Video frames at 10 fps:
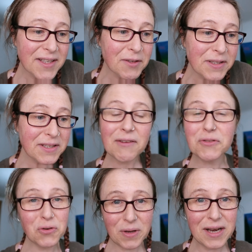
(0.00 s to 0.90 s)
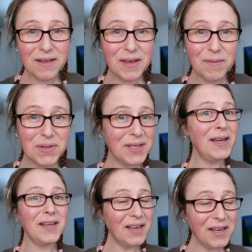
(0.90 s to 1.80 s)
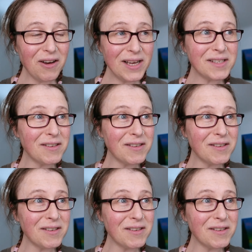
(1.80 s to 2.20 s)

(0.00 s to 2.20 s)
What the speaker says: so I didn't have to cook anything particularly nice.